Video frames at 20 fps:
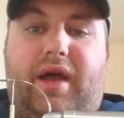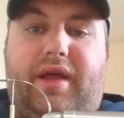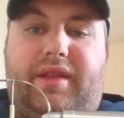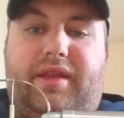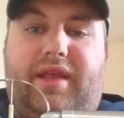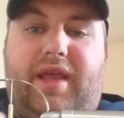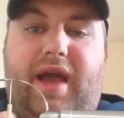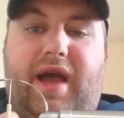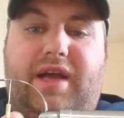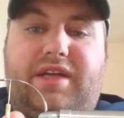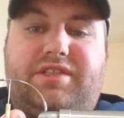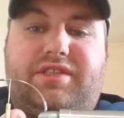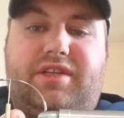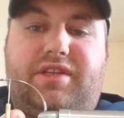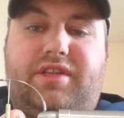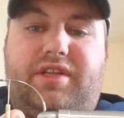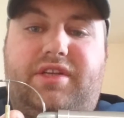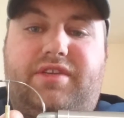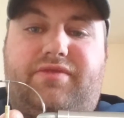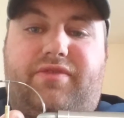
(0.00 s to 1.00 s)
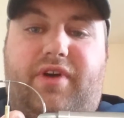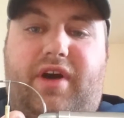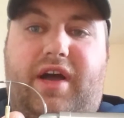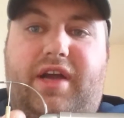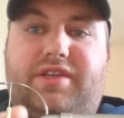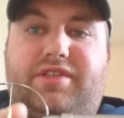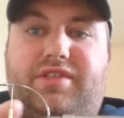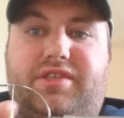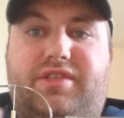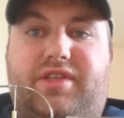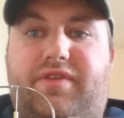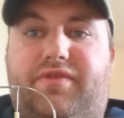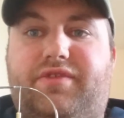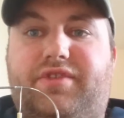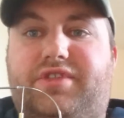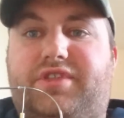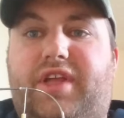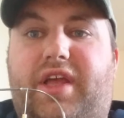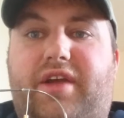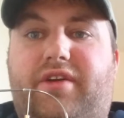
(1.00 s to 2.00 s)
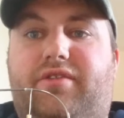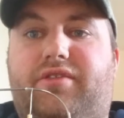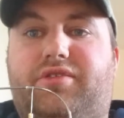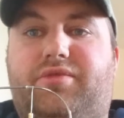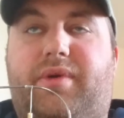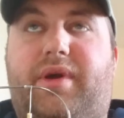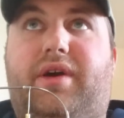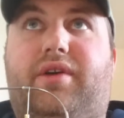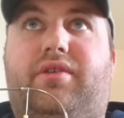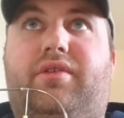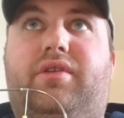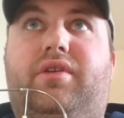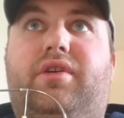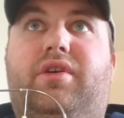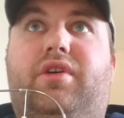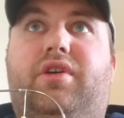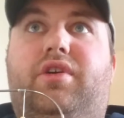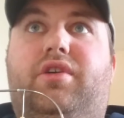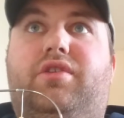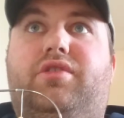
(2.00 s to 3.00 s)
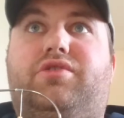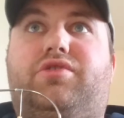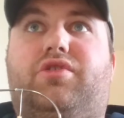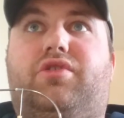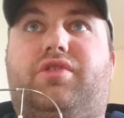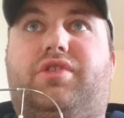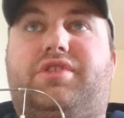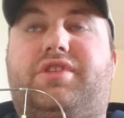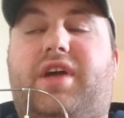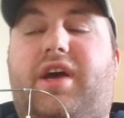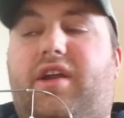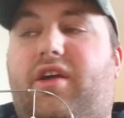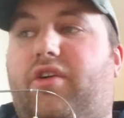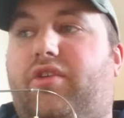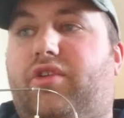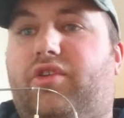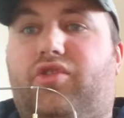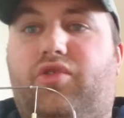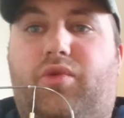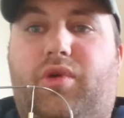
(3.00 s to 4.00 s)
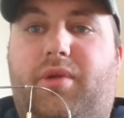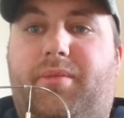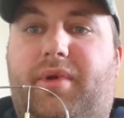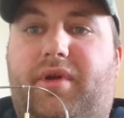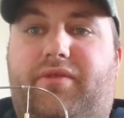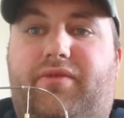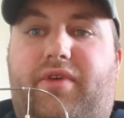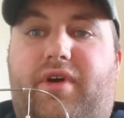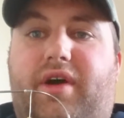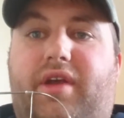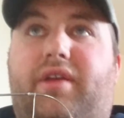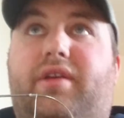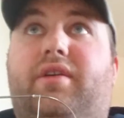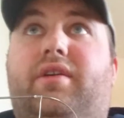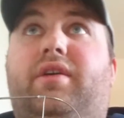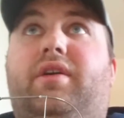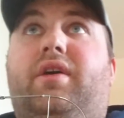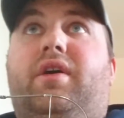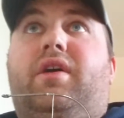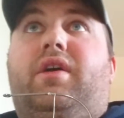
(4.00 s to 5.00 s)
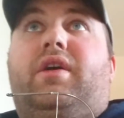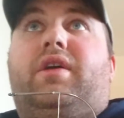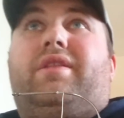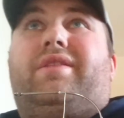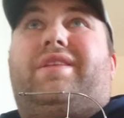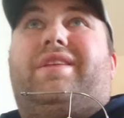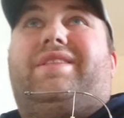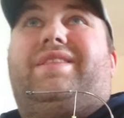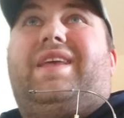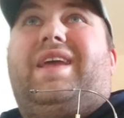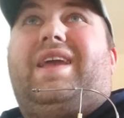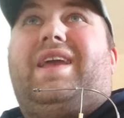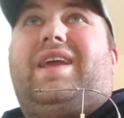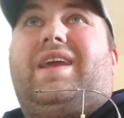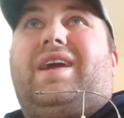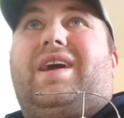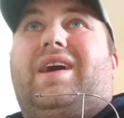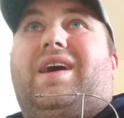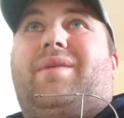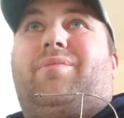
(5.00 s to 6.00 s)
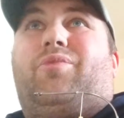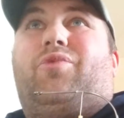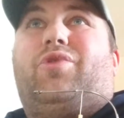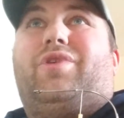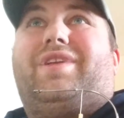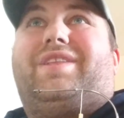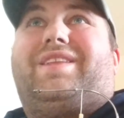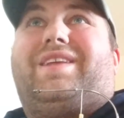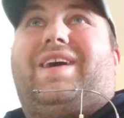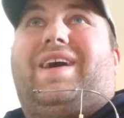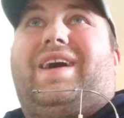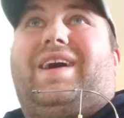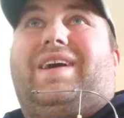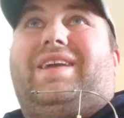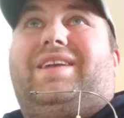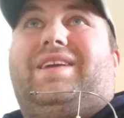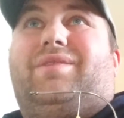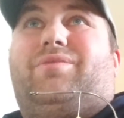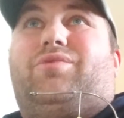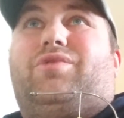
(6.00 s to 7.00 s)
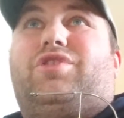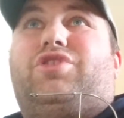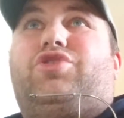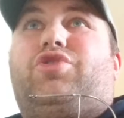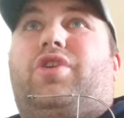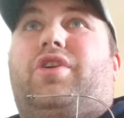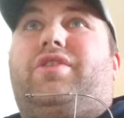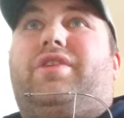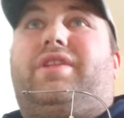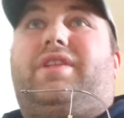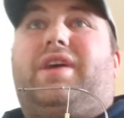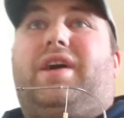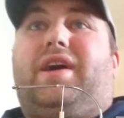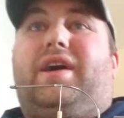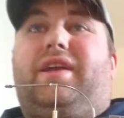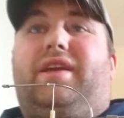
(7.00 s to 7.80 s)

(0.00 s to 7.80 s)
And casting these flies is a different style as well. So to start out, you don't want a big fly. Today, I'm going to show you the